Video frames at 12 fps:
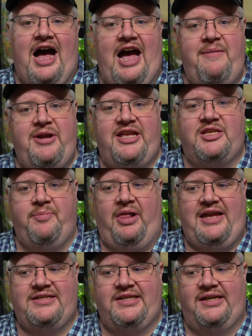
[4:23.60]
I'm going to get the
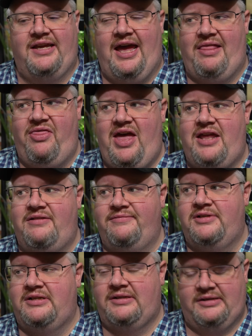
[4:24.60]
planting, and then,
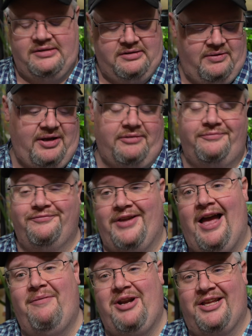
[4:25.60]
well,
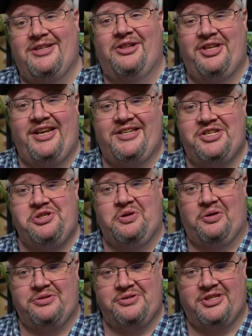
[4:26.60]
I'm going to get the cleaning tissue
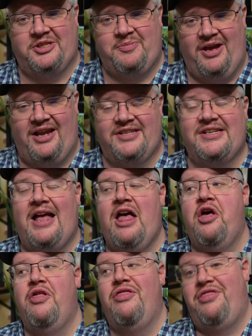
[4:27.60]
cultures, let's be honest.
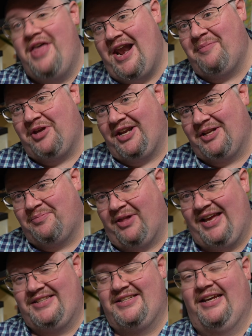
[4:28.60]
Then I'm going to get
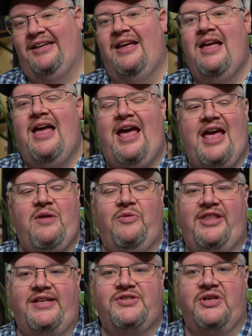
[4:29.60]
planting, and
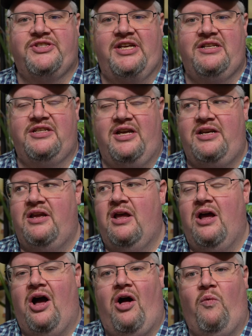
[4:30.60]
when that's all said and done,
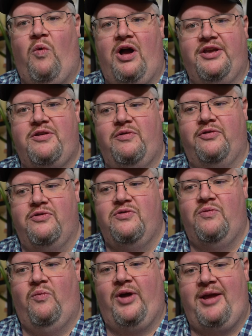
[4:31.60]
I'll walk you
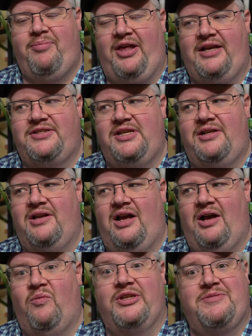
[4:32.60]
through what I planted,
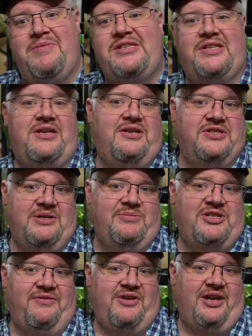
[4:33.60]
what's missing, because some
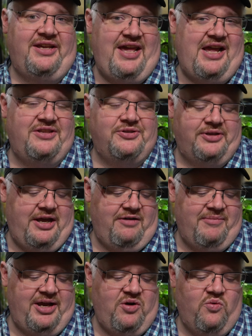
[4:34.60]
stuff got canceled out
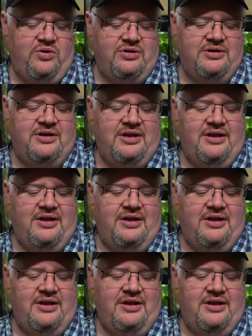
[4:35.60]
of my order